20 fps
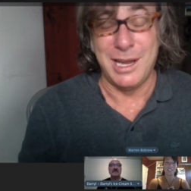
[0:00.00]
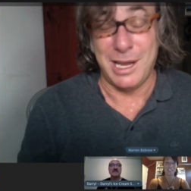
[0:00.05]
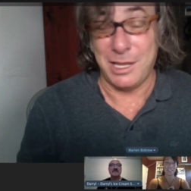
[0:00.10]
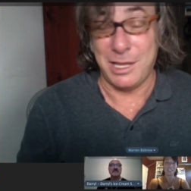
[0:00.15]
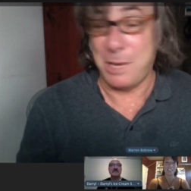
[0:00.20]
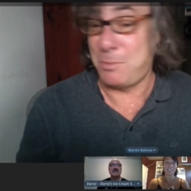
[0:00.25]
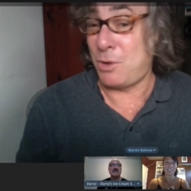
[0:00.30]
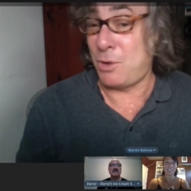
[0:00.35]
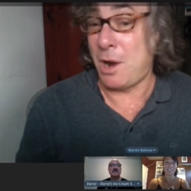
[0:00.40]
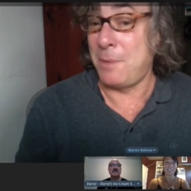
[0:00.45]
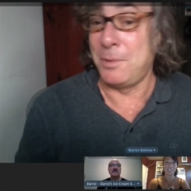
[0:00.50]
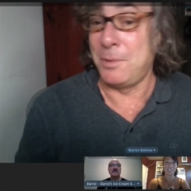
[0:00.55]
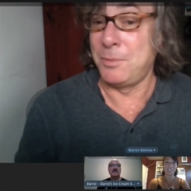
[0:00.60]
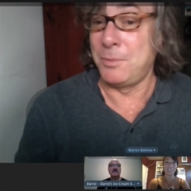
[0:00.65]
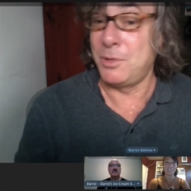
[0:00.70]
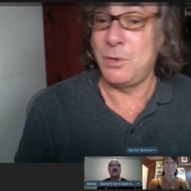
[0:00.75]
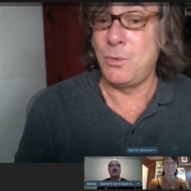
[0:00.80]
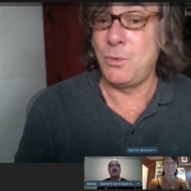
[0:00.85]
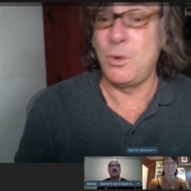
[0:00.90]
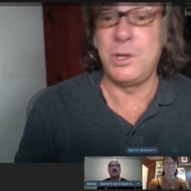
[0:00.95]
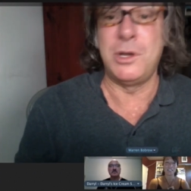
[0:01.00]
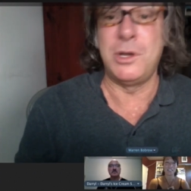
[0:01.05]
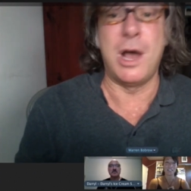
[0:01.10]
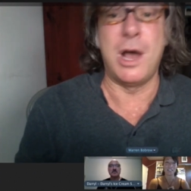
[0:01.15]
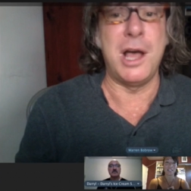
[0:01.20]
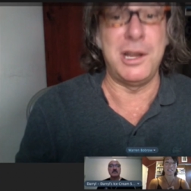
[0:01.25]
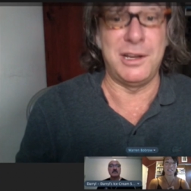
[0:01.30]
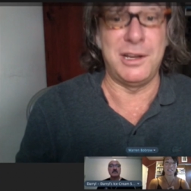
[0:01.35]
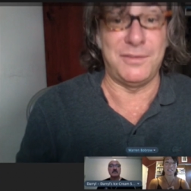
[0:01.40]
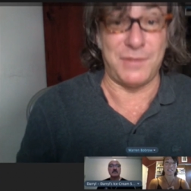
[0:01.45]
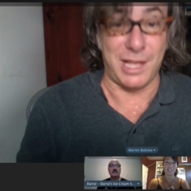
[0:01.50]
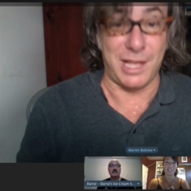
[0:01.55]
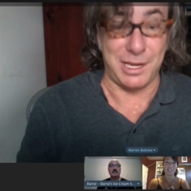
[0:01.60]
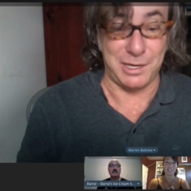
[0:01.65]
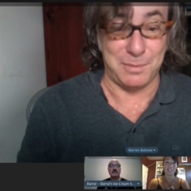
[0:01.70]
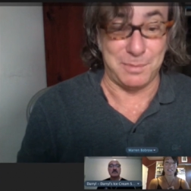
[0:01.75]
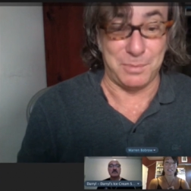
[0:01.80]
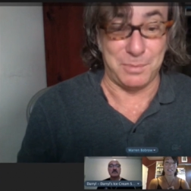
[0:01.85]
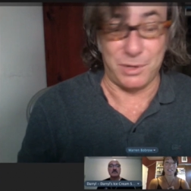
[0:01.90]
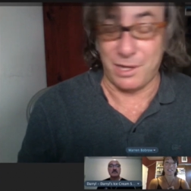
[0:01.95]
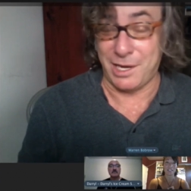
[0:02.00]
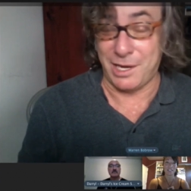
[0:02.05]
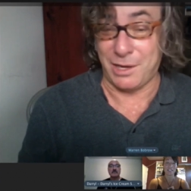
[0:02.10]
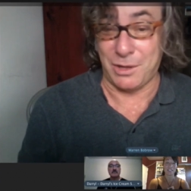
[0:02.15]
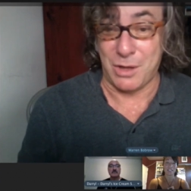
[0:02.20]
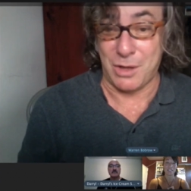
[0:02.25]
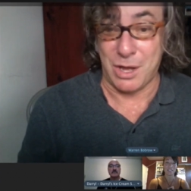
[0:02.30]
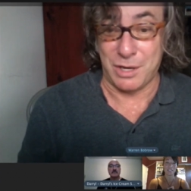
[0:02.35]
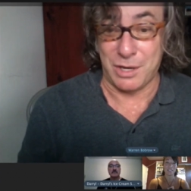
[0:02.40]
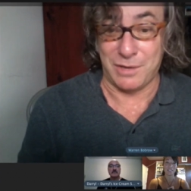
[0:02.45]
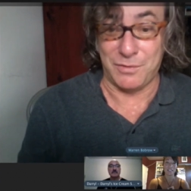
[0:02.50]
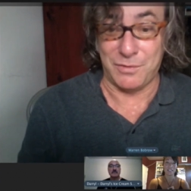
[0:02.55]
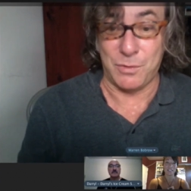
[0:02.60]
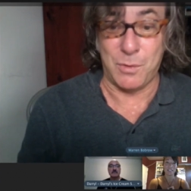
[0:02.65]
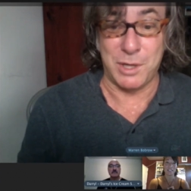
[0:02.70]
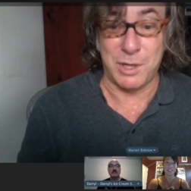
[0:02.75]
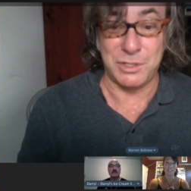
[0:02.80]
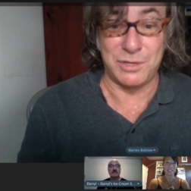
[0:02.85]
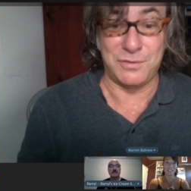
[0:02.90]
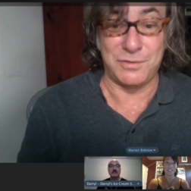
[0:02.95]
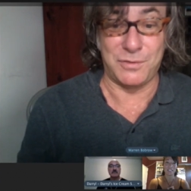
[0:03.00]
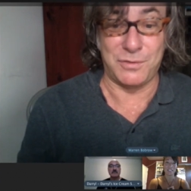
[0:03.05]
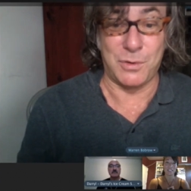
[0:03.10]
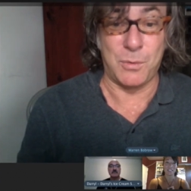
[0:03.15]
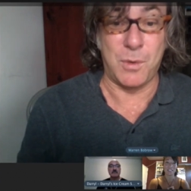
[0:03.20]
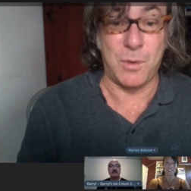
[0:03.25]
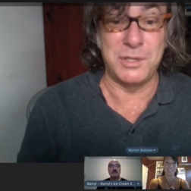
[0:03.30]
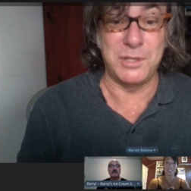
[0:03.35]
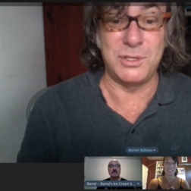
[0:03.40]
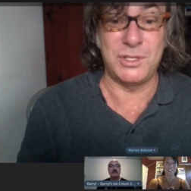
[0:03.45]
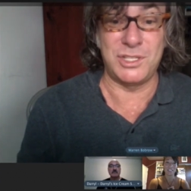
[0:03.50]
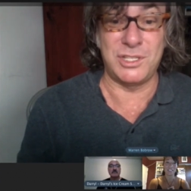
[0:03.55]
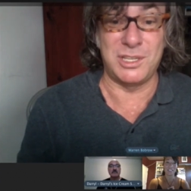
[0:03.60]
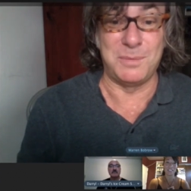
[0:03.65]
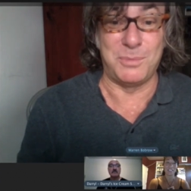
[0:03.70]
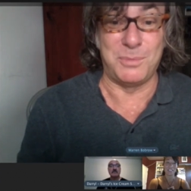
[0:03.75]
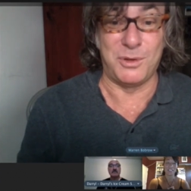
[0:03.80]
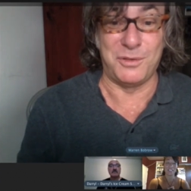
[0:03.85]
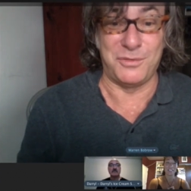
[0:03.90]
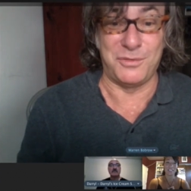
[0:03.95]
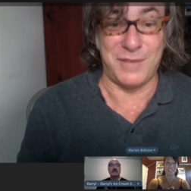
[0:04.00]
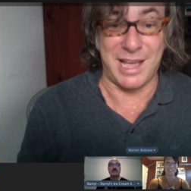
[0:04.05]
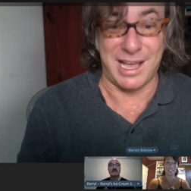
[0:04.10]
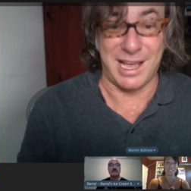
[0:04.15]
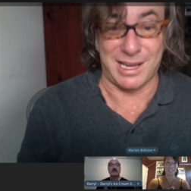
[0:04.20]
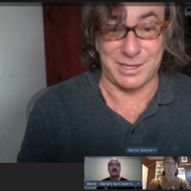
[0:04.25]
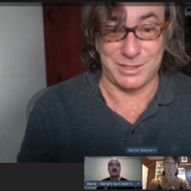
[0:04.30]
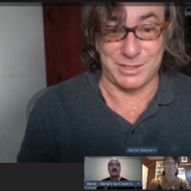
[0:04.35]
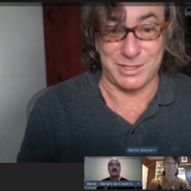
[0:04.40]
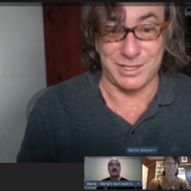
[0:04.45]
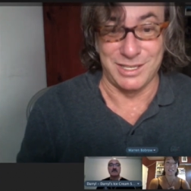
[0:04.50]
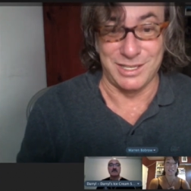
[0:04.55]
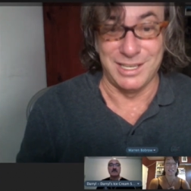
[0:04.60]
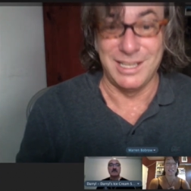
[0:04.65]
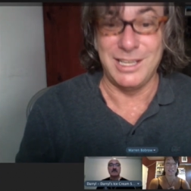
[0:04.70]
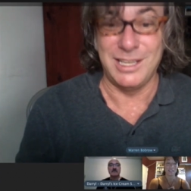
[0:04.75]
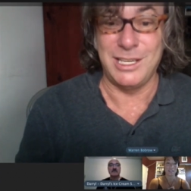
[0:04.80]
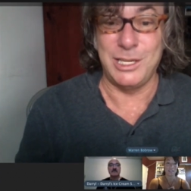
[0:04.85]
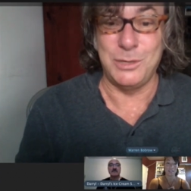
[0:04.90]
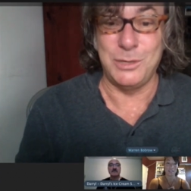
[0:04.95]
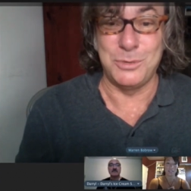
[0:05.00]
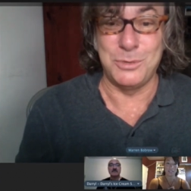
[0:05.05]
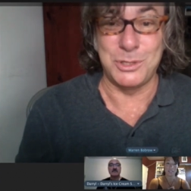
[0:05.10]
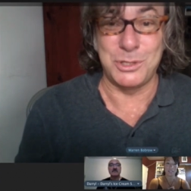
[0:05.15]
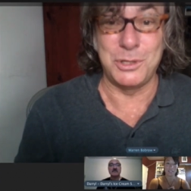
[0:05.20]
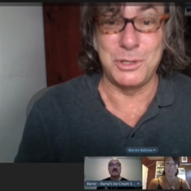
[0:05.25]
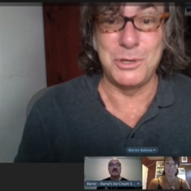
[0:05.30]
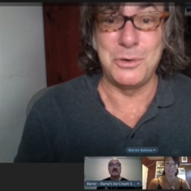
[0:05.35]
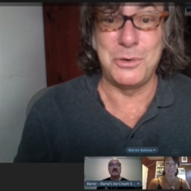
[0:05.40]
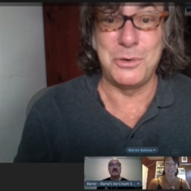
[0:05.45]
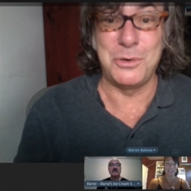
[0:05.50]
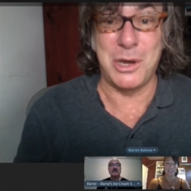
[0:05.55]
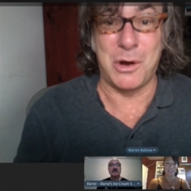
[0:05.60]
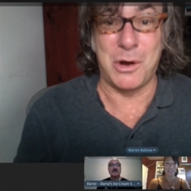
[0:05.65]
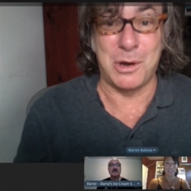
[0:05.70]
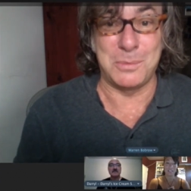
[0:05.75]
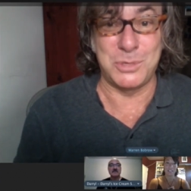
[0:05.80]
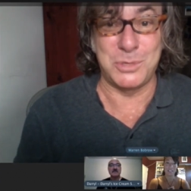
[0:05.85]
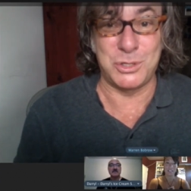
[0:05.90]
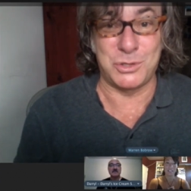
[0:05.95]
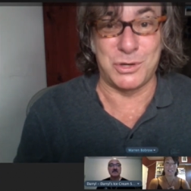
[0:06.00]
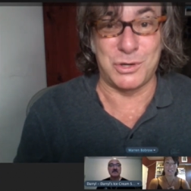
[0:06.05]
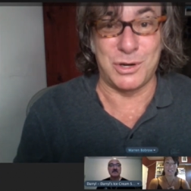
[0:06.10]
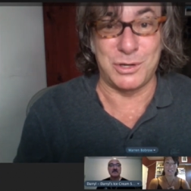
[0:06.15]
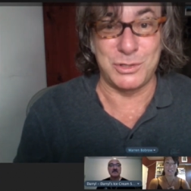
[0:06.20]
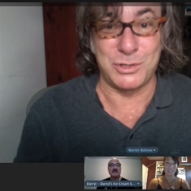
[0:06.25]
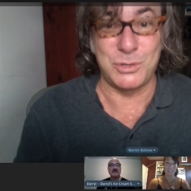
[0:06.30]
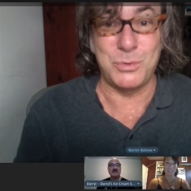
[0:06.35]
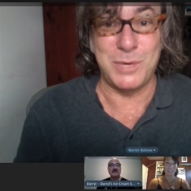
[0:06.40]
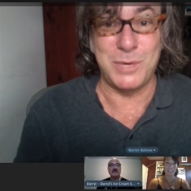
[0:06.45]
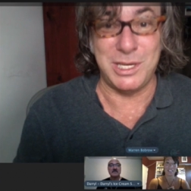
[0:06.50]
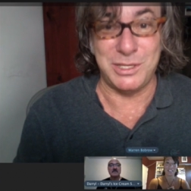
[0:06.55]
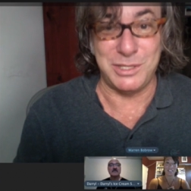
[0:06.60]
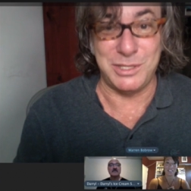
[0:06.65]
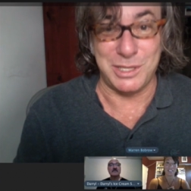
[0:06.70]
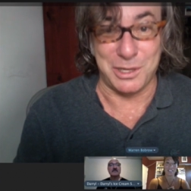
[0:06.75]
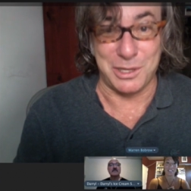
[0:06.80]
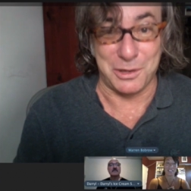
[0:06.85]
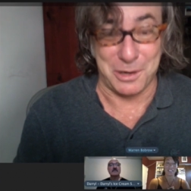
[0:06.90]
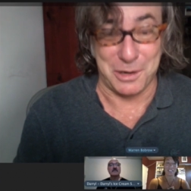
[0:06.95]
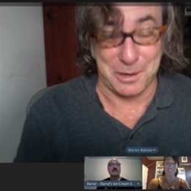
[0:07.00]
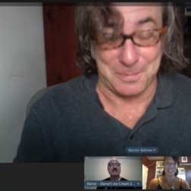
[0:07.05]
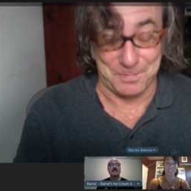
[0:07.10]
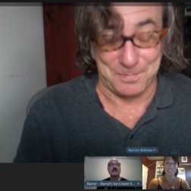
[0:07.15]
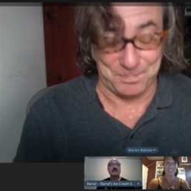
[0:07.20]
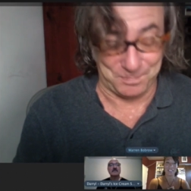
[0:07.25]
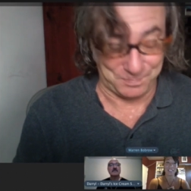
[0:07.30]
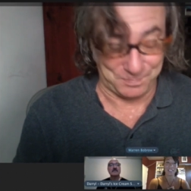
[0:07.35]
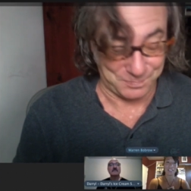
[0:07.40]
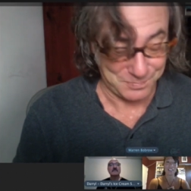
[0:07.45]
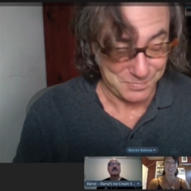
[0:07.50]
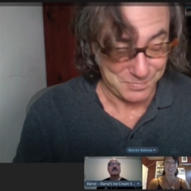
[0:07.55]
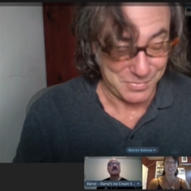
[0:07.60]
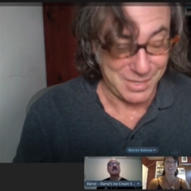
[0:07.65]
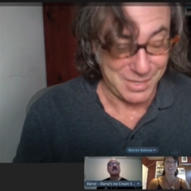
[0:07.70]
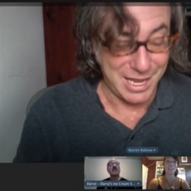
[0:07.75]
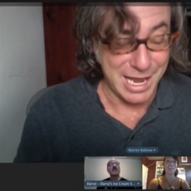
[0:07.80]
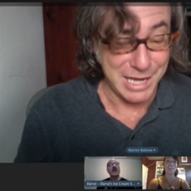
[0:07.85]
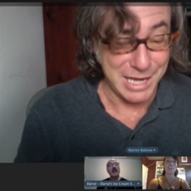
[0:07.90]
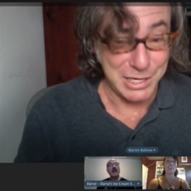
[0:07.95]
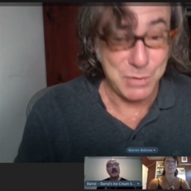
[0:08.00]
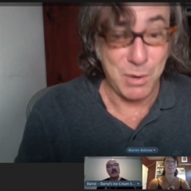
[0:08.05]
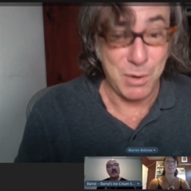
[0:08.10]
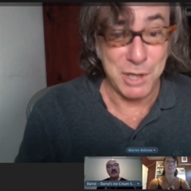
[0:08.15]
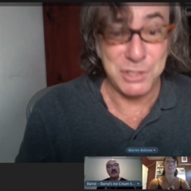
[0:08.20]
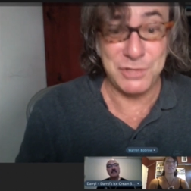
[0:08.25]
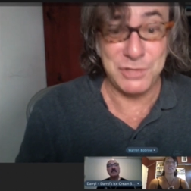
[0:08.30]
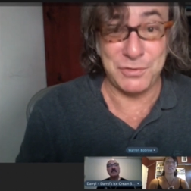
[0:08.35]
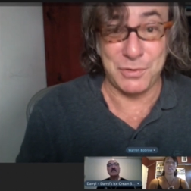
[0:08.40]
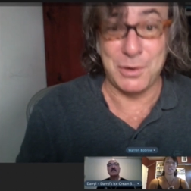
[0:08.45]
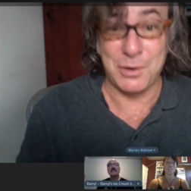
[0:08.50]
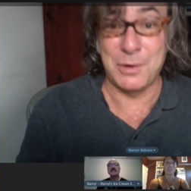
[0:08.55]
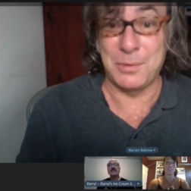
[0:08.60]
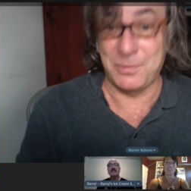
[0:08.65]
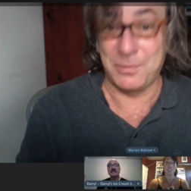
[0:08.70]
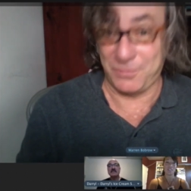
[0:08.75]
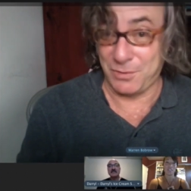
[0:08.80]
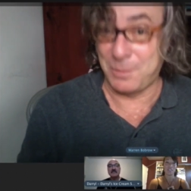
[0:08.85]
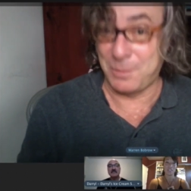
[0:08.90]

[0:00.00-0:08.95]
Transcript: and they probably would not have let him play along if it wasn't for one simple fact: he was Louis Armstrong's weed dealer. And he was for